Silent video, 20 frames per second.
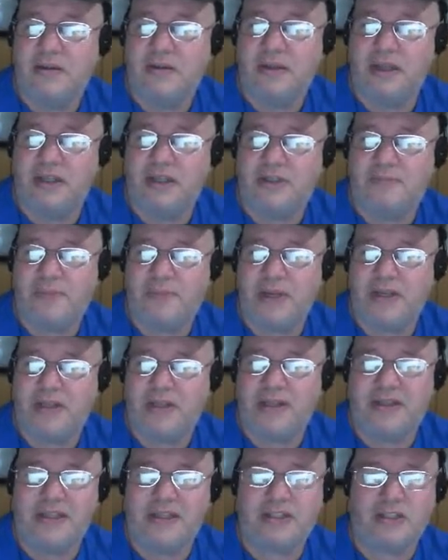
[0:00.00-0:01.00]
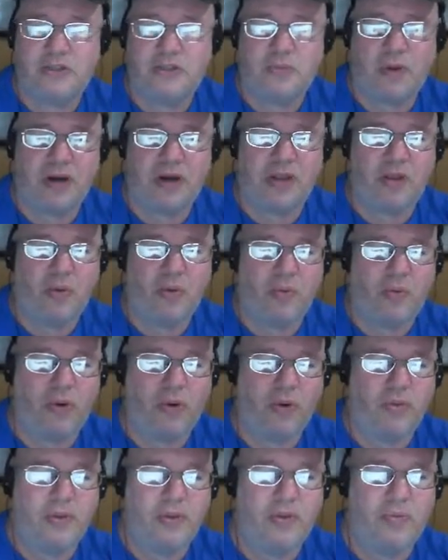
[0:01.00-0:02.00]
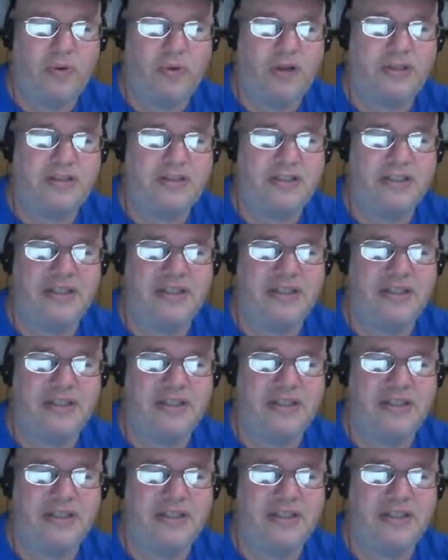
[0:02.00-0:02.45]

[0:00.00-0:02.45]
It's because this is one of the only ones